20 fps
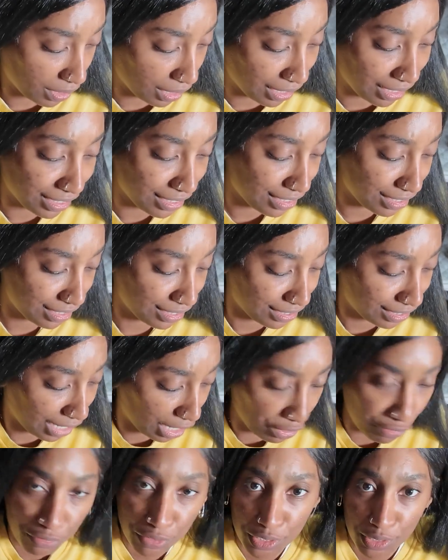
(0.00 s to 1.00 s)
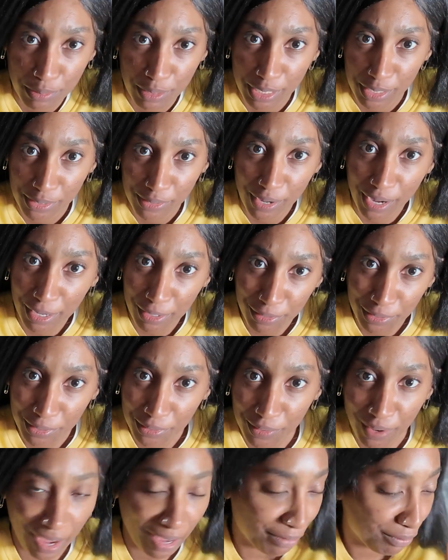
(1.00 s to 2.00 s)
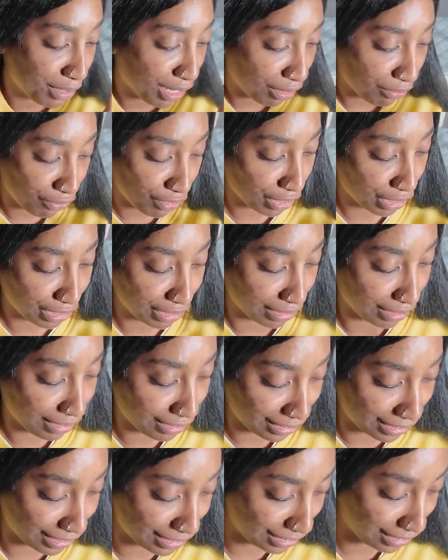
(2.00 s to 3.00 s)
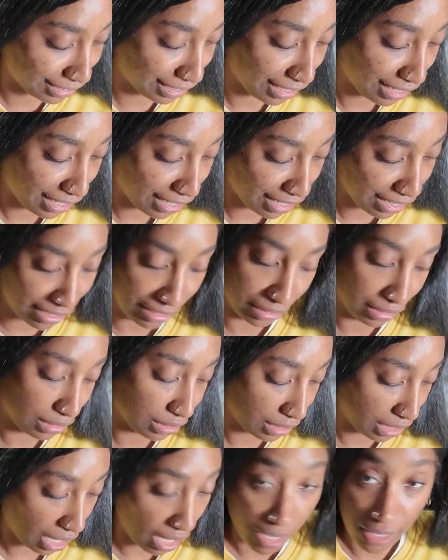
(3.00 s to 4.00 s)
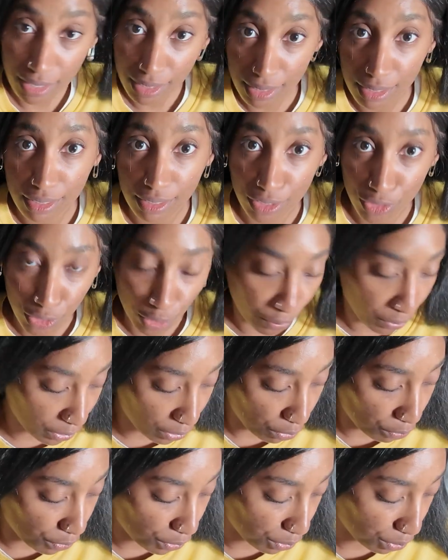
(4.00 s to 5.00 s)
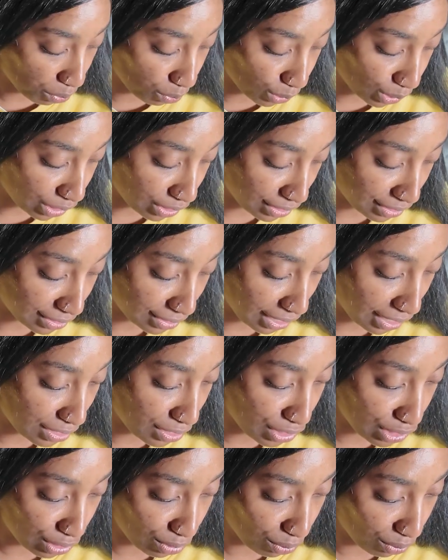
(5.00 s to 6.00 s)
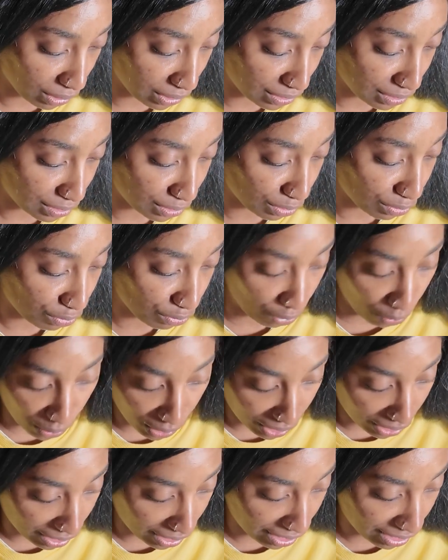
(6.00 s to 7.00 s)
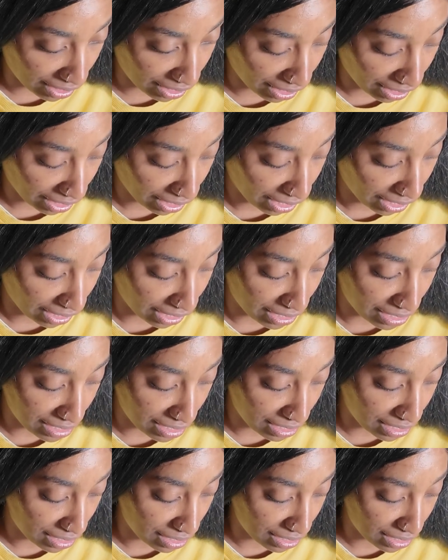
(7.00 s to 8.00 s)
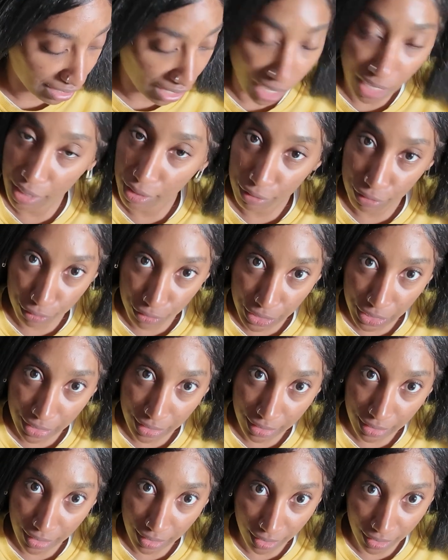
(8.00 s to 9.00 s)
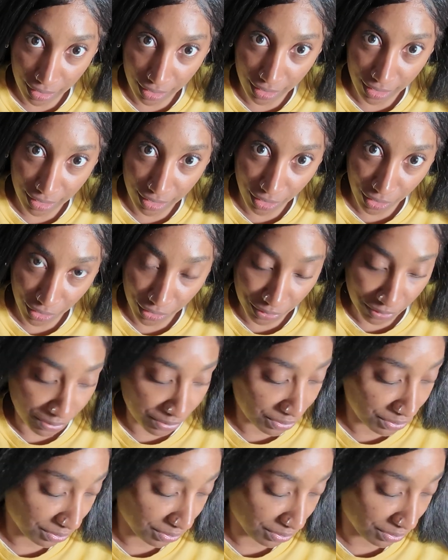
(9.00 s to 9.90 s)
things kind of freaks me out. I don't know, I'm not very good at this. This is hence the tripping over the words and so on and so forth. This is kind of freaky deaky, you know?